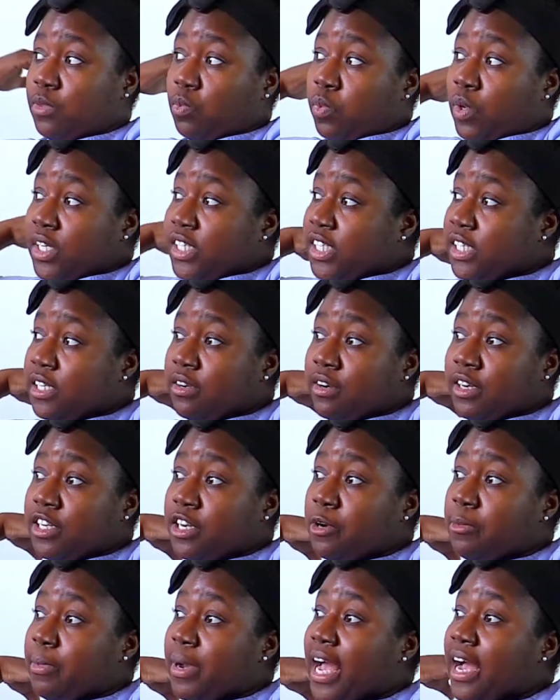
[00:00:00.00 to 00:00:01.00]
once they're on
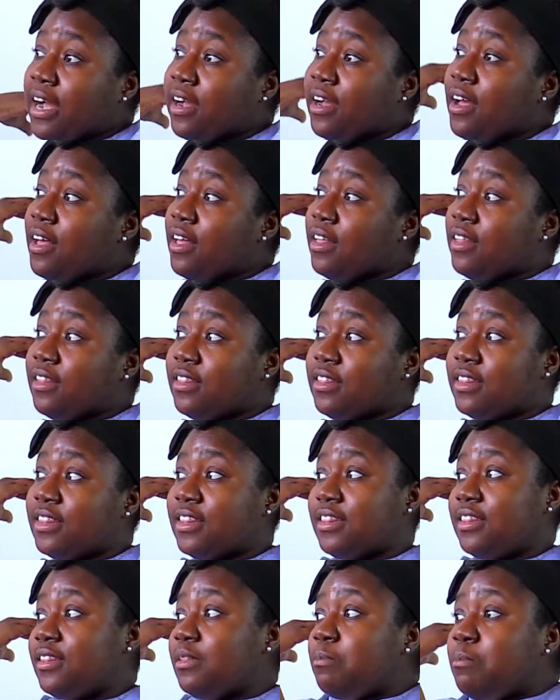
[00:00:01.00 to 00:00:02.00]
your back,
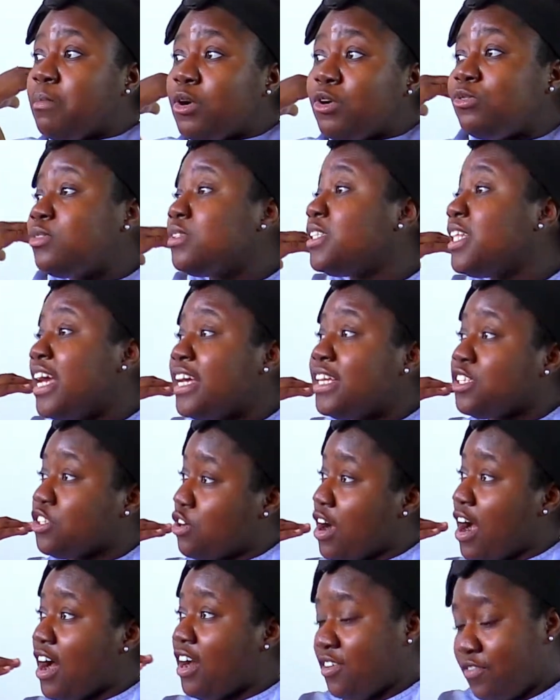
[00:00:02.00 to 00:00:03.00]
most things
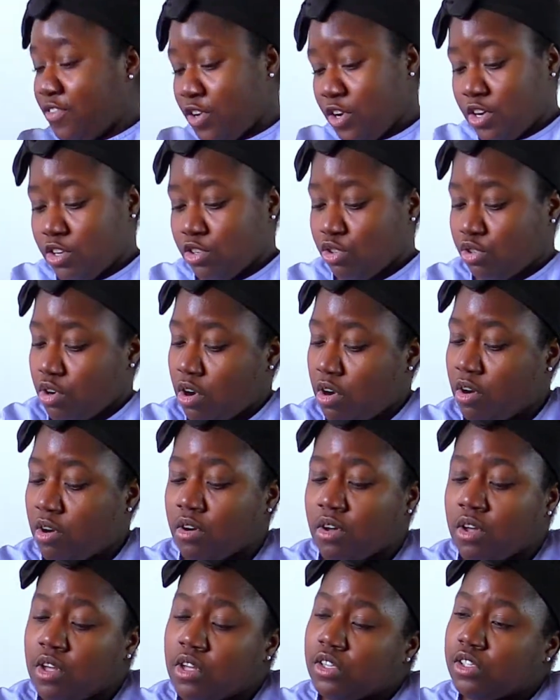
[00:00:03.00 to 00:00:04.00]
are out of your
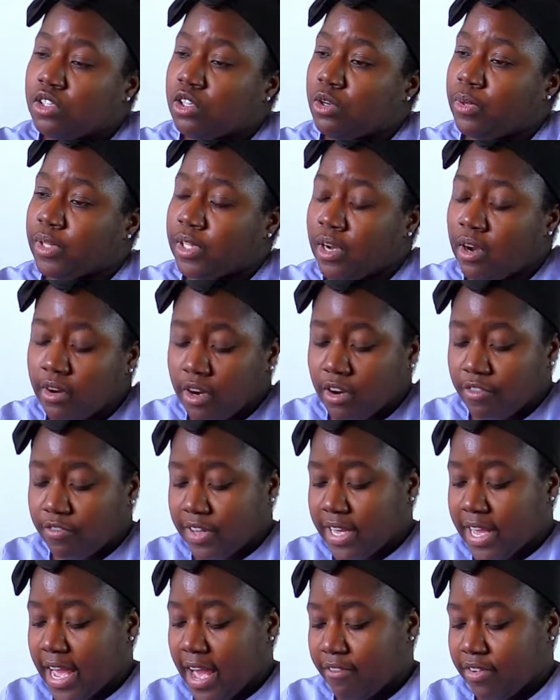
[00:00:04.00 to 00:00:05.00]
control. So with
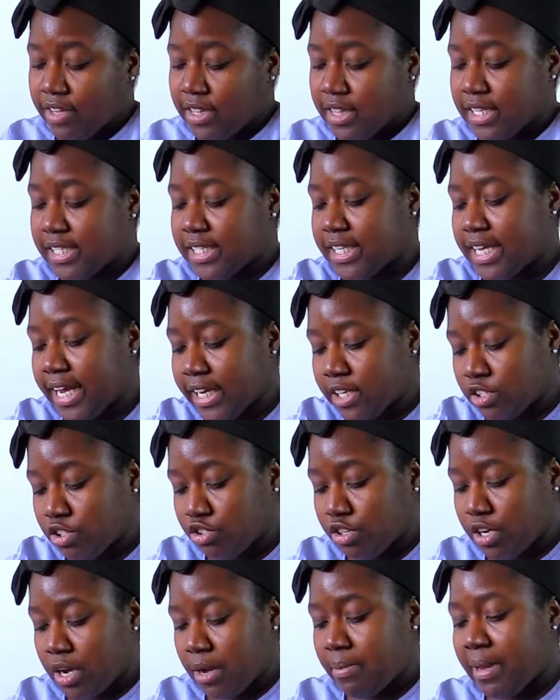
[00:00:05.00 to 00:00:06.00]
GoGoVie having this
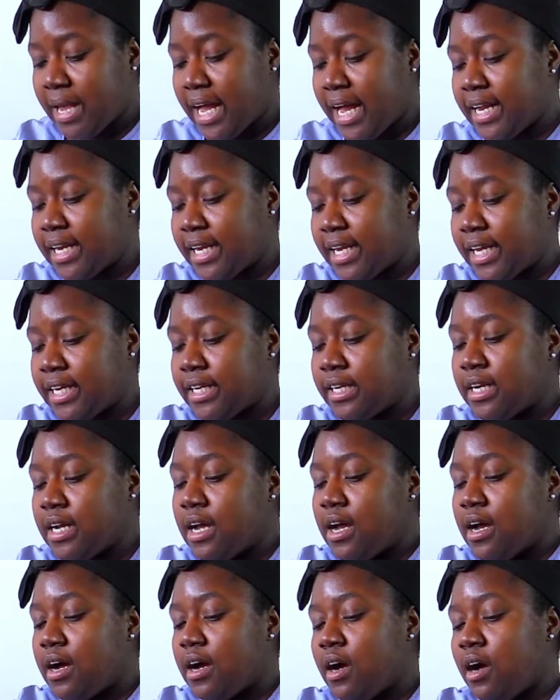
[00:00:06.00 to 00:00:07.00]
extra padding,
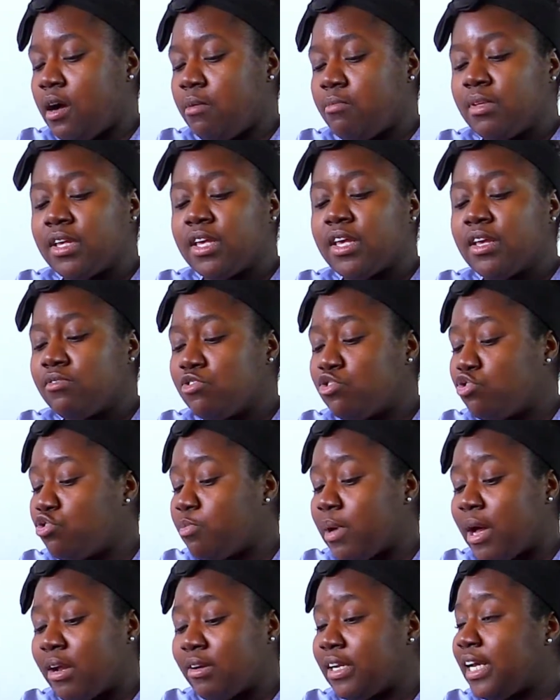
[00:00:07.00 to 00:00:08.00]
it gives you
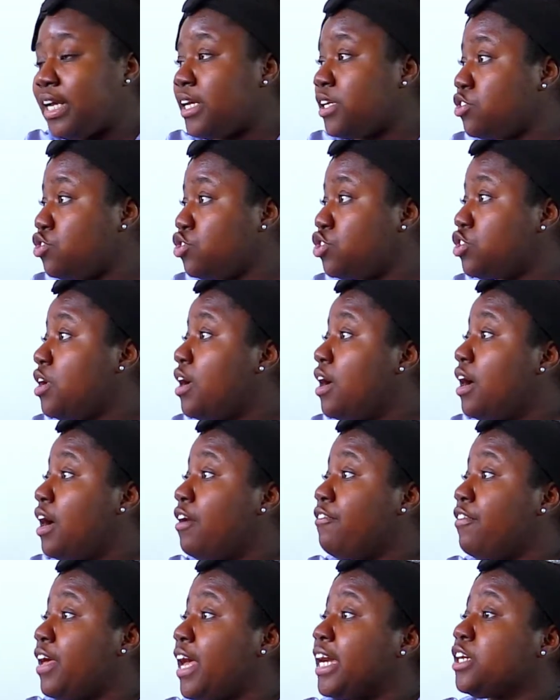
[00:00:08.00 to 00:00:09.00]
about an inch
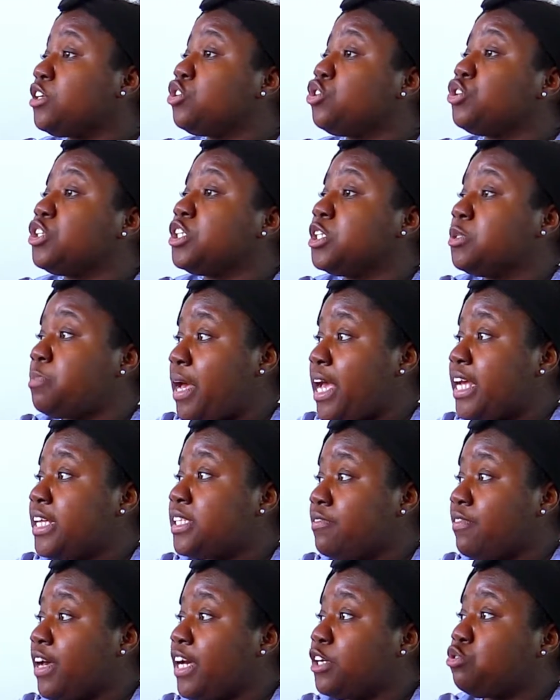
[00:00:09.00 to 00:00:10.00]
of extra
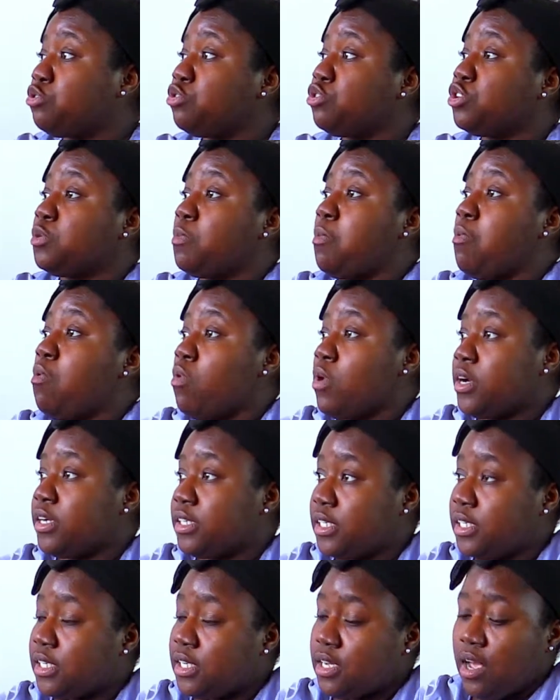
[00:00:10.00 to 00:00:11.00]
space, of extra
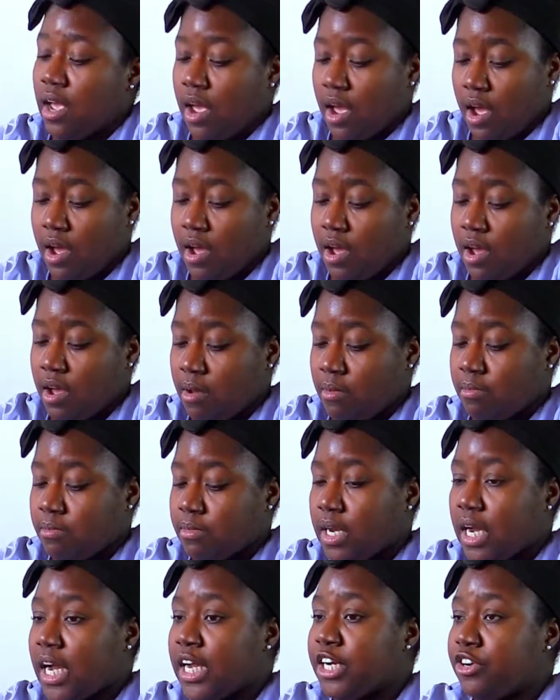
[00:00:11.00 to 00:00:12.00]
support
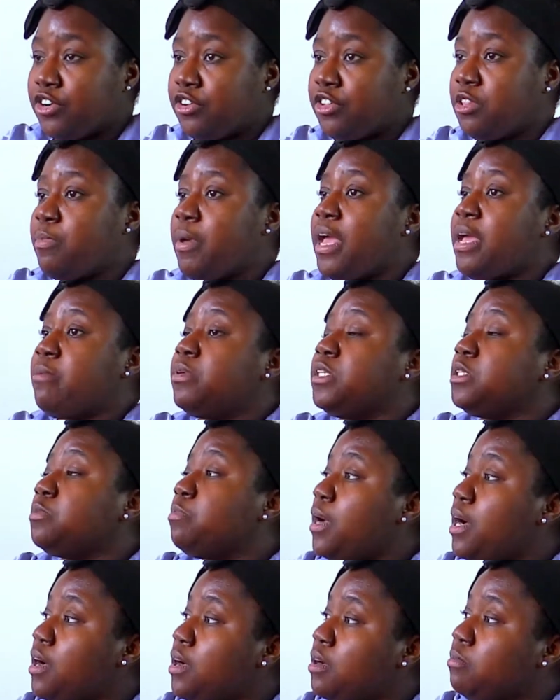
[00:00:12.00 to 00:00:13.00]
under the baby's
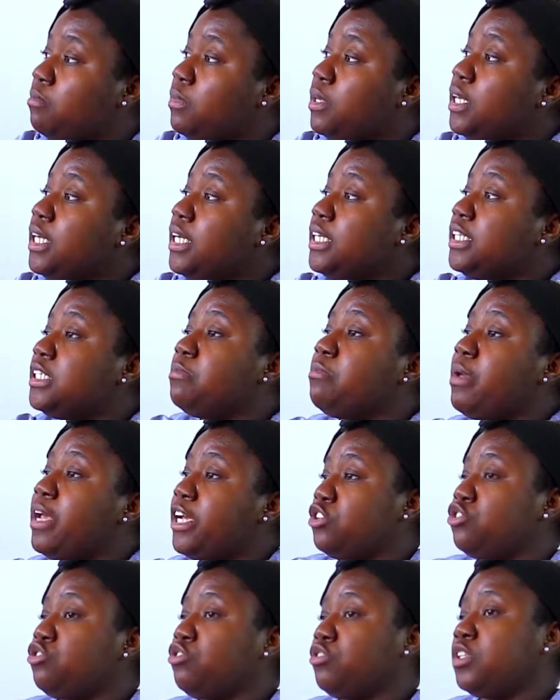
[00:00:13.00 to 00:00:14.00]
bum to
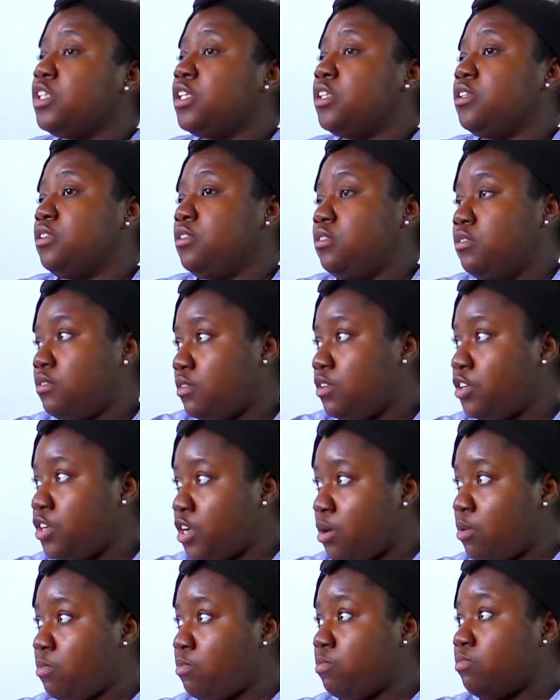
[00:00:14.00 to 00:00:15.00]
make sure
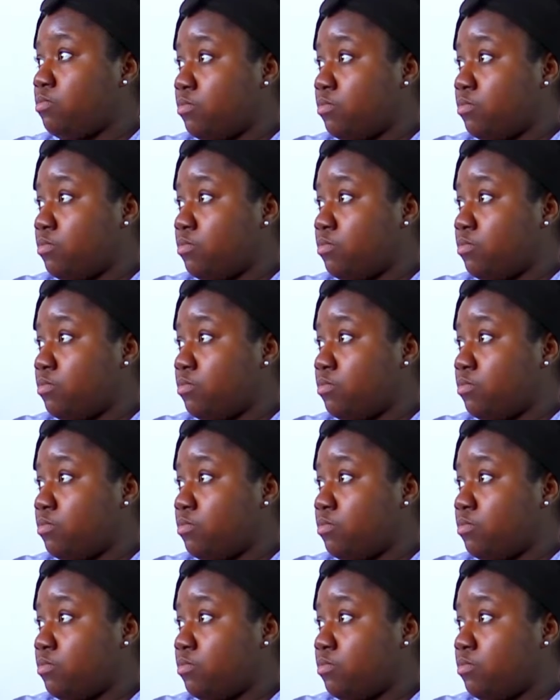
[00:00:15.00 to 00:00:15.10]
that,